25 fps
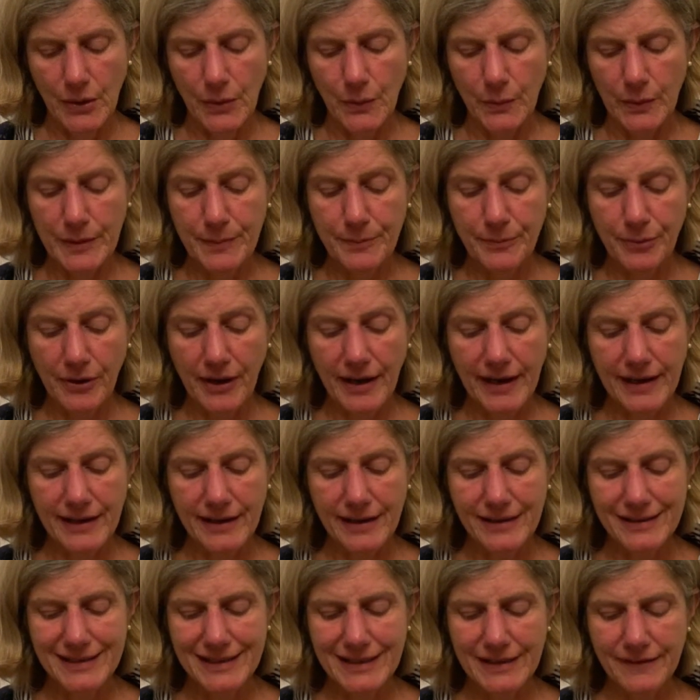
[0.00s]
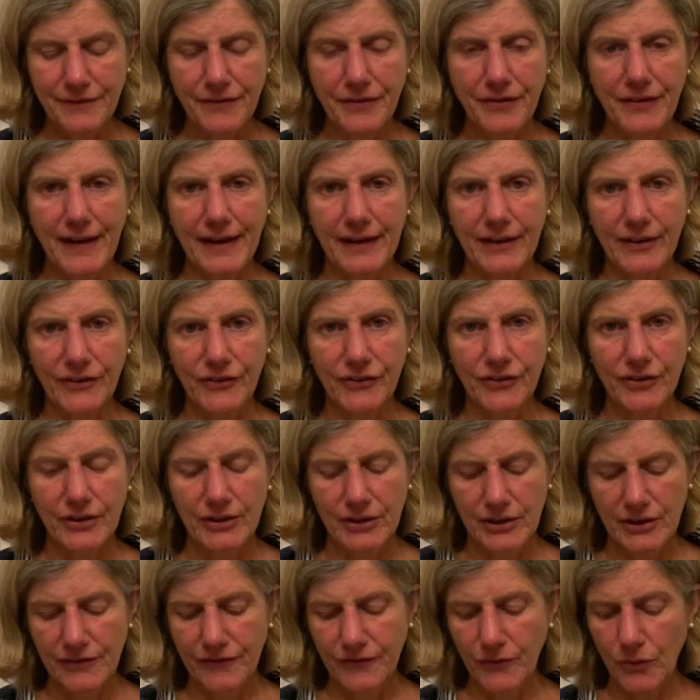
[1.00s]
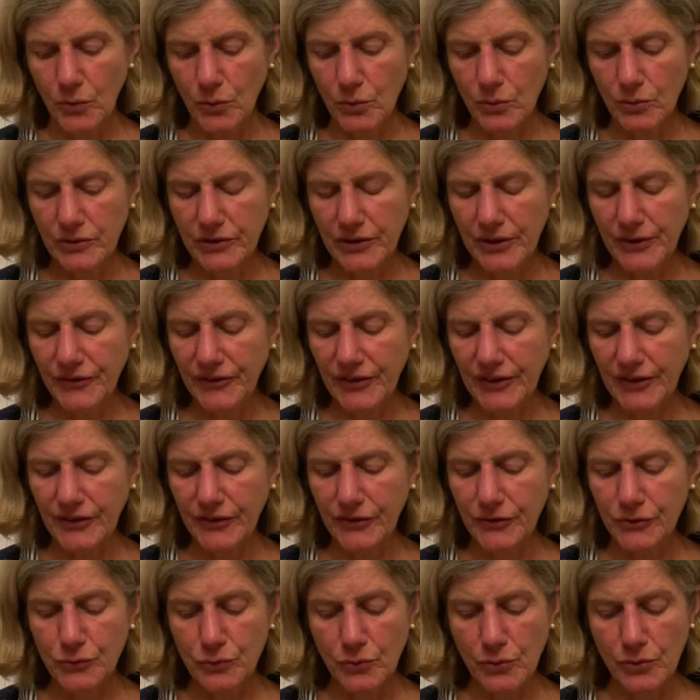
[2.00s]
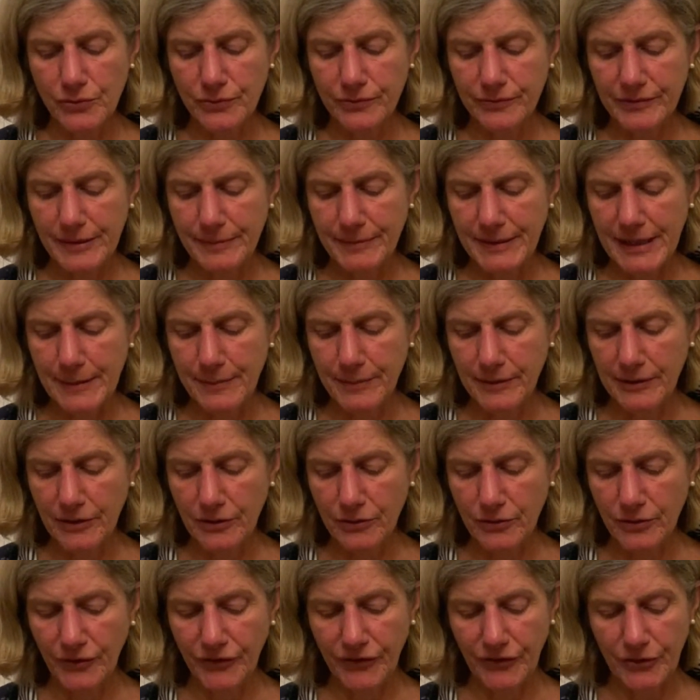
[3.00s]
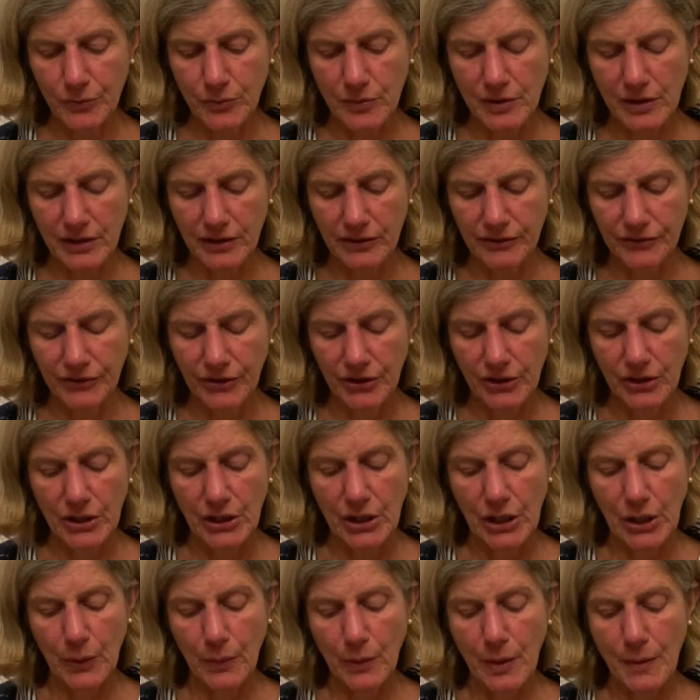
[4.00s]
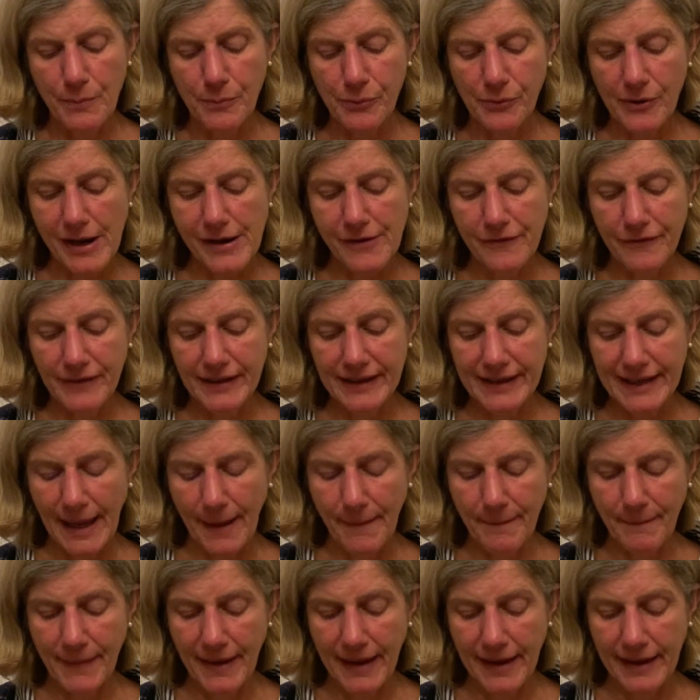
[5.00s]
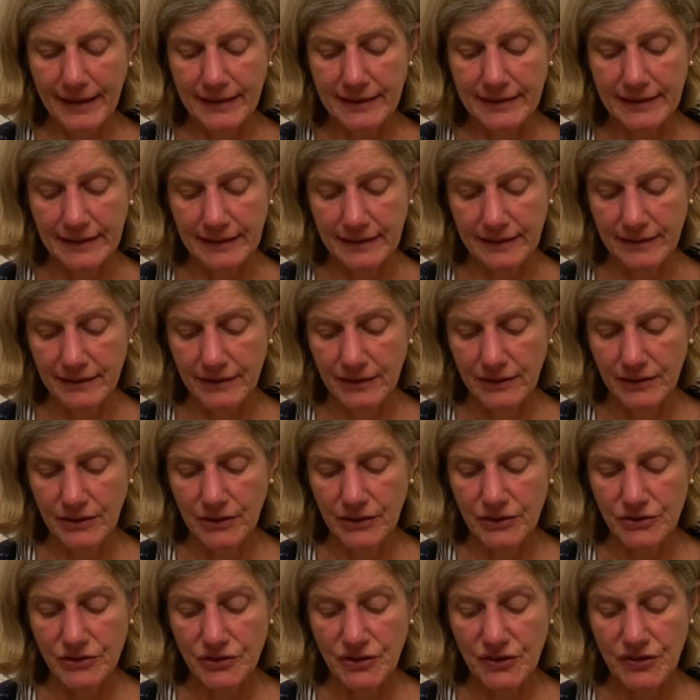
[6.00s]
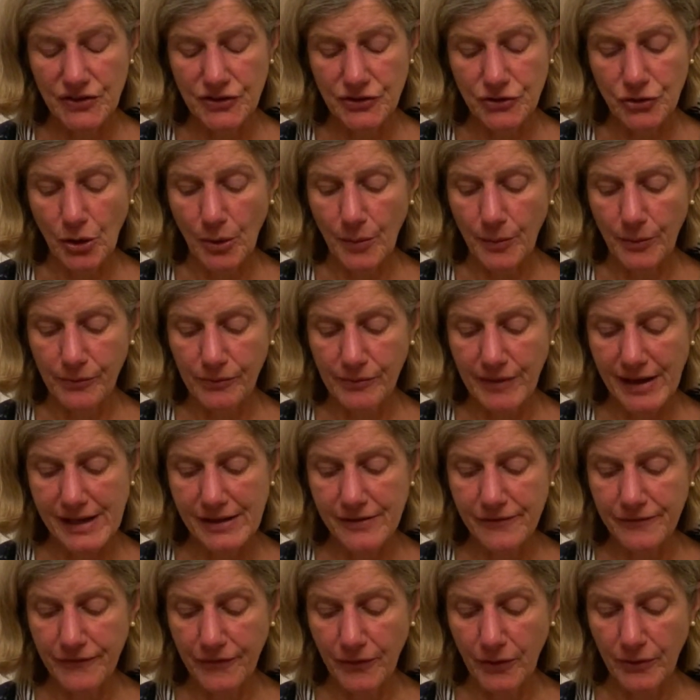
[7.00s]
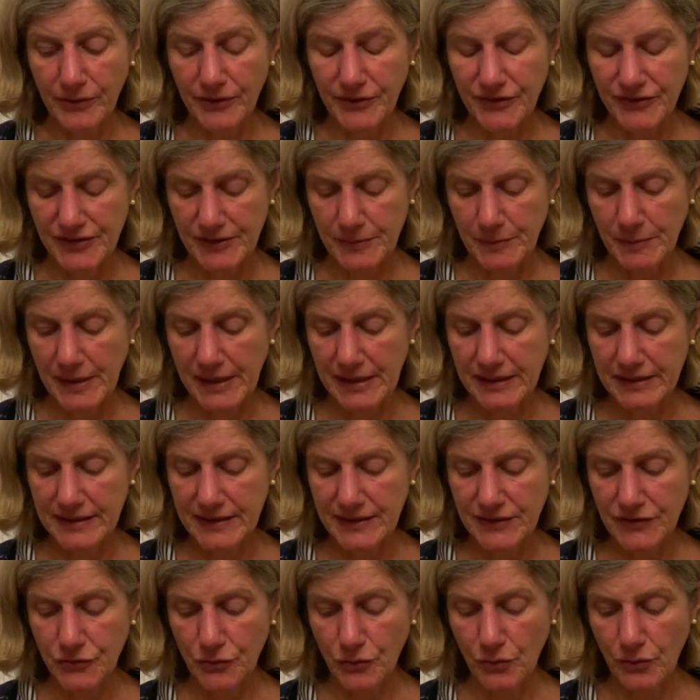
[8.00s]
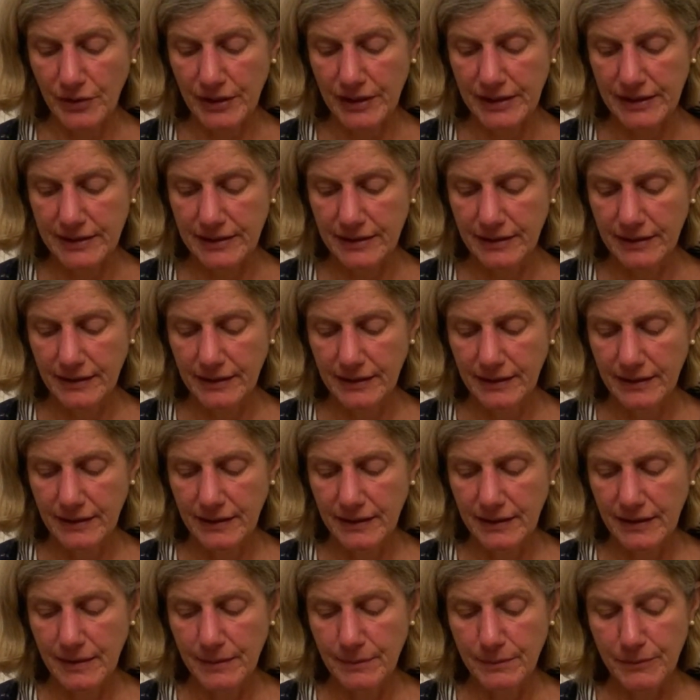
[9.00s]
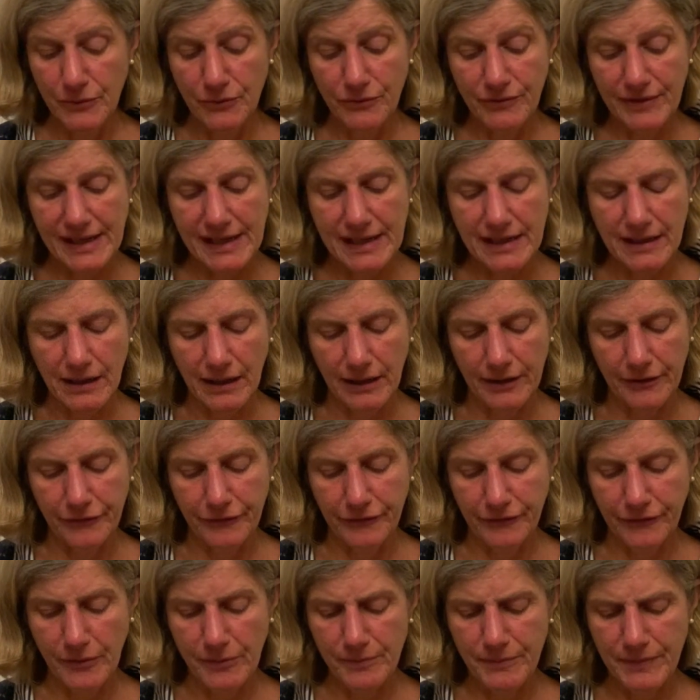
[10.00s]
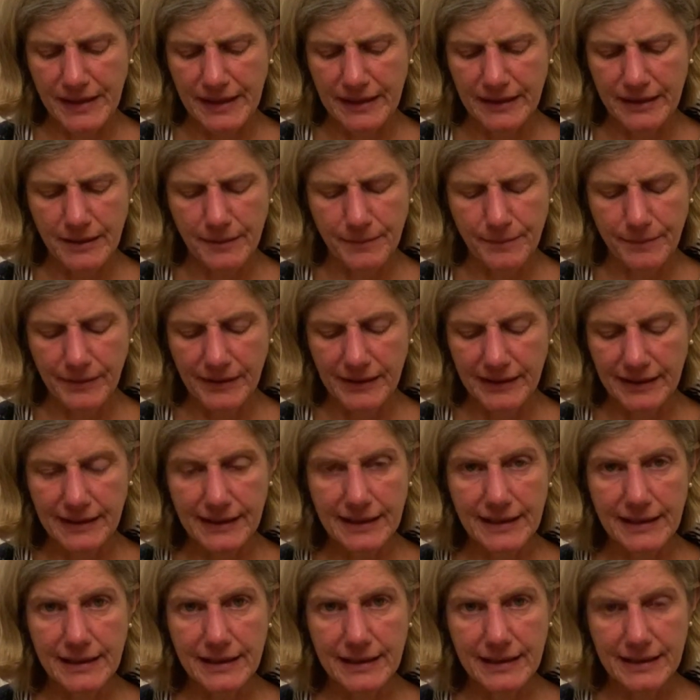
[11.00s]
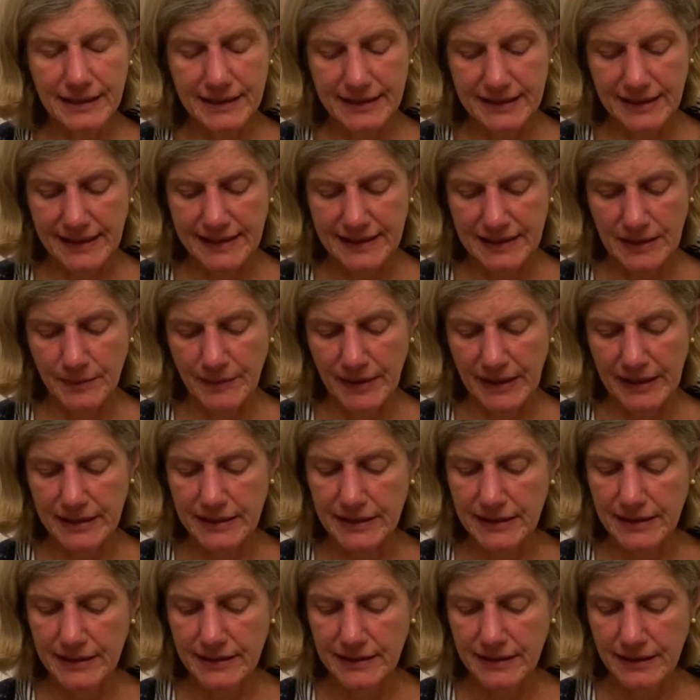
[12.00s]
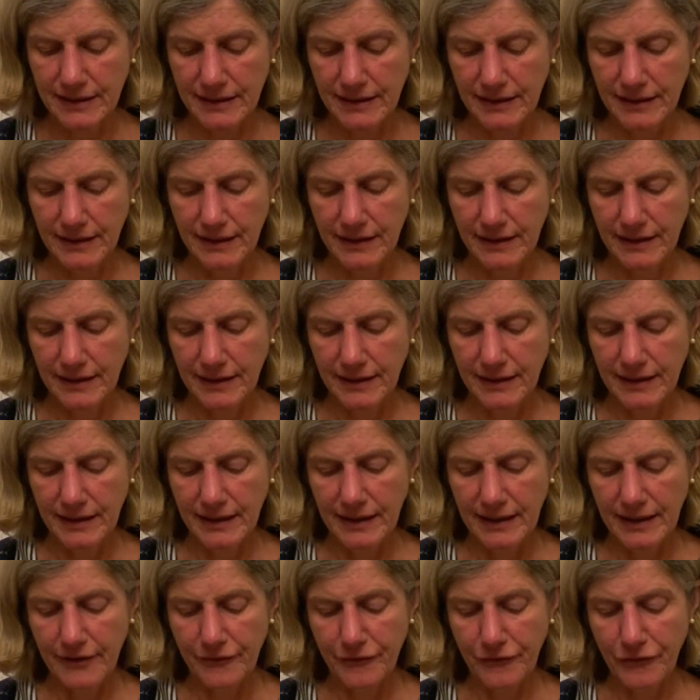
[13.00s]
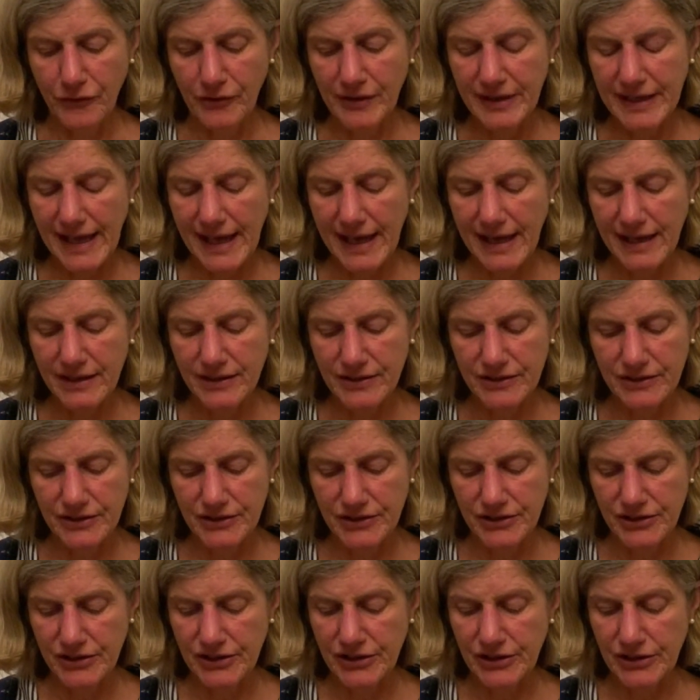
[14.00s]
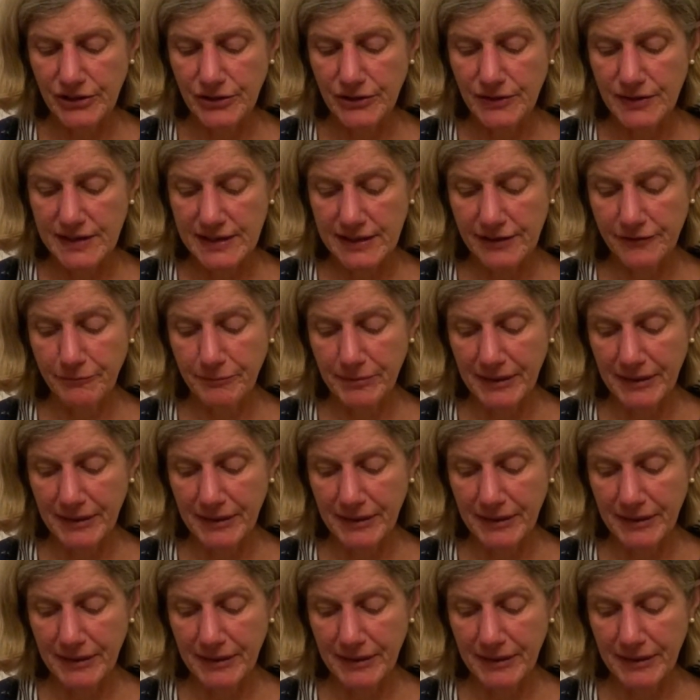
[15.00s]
We pray and give thanks for all those extraordinary people across the world who are bravely campaigning to stop rainforests being destroyed, marine life from being completely decimated, for an end to the use of